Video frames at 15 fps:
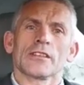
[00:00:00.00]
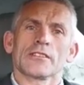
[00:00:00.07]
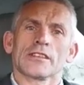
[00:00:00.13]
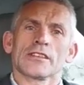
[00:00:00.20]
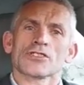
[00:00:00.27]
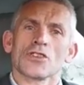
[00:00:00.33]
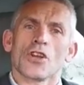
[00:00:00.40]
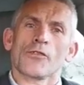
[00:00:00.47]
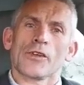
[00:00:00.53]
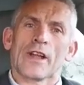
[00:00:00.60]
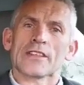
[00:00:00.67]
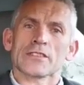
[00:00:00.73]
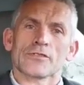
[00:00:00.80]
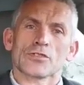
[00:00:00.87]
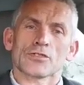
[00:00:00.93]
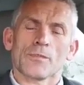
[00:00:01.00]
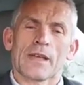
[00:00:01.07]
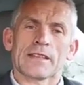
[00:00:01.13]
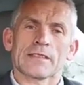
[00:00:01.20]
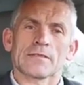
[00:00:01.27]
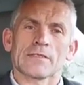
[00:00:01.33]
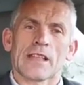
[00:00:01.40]
Then there's the overheads of the
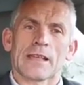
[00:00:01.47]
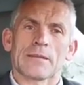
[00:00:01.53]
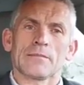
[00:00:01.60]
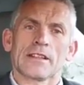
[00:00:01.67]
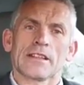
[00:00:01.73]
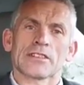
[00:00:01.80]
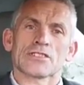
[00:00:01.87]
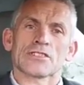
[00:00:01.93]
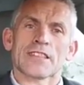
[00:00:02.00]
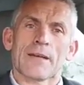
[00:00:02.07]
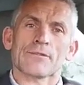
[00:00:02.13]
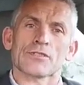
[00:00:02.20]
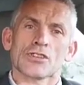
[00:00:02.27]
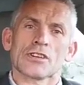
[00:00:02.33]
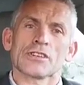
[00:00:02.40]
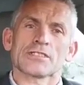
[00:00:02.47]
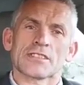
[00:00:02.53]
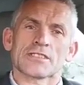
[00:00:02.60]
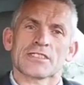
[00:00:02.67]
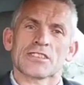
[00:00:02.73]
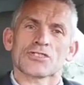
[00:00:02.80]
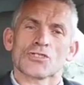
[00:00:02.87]
domain name, and then it's just the
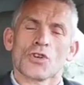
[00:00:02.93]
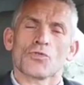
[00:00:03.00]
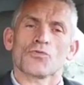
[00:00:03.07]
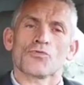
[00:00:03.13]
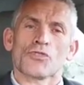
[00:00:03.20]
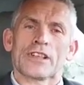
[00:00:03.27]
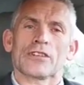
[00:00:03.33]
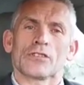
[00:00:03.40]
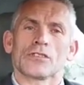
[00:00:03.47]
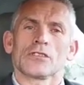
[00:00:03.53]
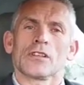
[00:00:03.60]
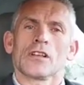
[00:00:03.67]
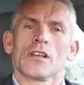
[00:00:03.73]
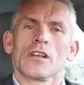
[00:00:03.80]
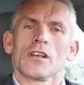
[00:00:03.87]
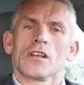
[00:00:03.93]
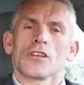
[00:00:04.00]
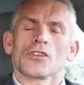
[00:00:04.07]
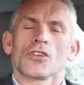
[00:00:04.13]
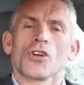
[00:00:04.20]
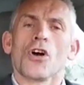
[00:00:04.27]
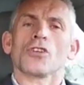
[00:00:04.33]
advertising. So there's no real
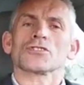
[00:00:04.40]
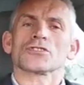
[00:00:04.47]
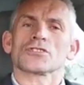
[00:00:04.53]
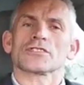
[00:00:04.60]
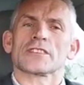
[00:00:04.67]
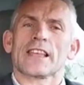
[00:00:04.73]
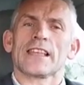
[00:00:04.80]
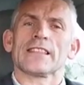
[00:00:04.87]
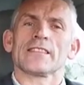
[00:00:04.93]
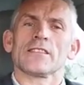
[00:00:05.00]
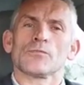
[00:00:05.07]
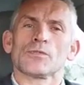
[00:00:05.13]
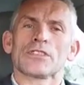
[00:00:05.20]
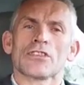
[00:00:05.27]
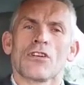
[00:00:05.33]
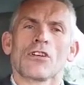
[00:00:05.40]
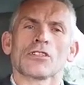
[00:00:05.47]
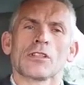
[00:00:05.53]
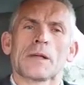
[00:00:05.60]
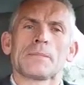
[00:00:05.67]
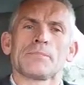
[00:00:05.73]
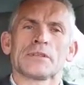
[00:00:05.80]
costs in with your
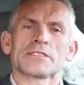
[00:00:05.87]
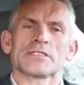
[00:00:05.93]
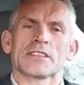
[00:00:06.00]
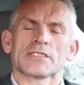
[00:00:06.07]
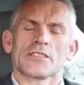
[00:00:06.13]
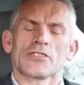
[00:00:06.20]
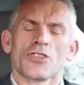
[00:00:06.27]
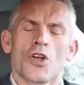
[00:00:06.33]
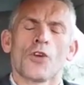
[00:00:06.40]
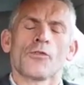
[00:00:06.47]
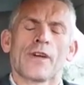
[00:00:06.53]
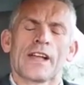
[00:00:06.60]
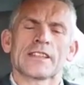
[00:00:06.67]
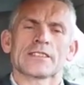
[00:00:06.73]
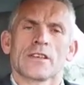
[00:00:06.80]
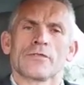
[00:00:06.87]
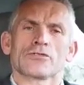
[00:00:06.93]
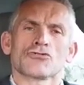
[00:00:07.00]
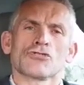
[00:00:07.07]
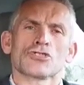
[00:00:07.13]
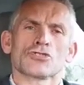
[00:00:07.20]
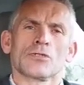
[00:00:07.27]
online business like the overheads of a
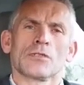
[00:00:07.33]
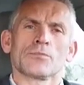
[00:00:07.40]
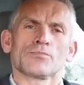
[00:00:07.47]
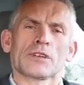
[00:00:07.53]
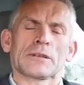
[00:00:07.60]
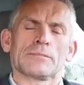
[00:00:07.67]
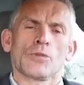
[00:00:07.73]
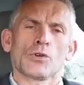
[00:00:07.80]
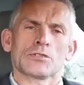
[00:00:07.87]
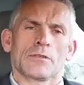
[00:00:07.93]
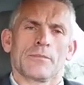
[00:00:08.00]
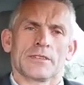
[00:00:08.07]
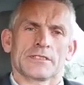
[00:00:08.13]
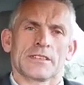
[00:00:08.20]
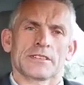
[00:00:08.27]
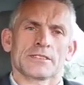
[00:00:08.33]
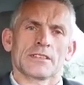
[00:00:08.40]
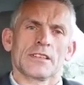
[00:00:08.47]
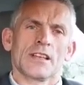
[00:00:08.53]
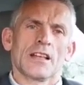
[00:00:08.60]
traditional brick and mortar business.